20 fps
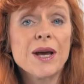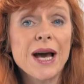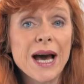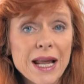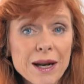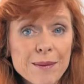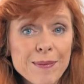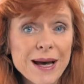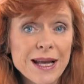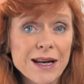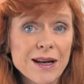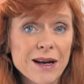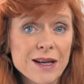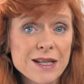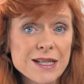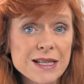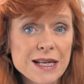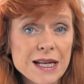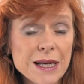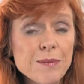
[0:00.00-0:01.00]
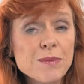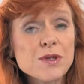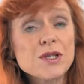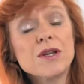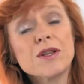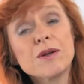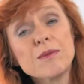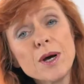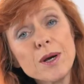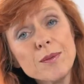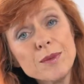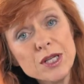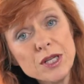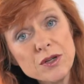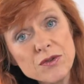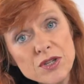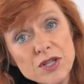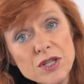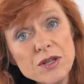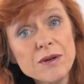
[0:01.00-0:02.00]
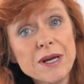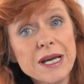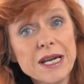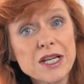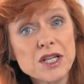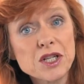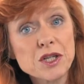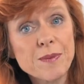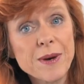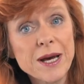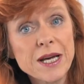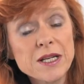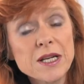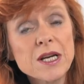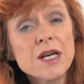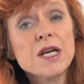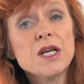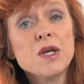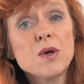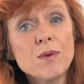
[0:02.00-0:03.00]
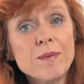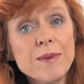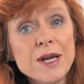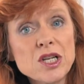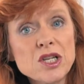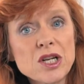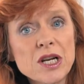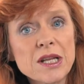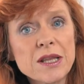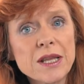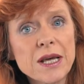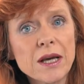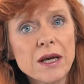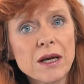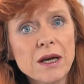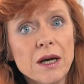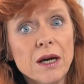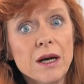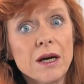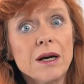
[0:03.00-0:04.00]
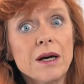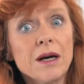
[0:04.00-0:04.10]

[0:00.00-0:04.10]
you had a bad night's sleep, so the moment you do get into bed, you immediately think,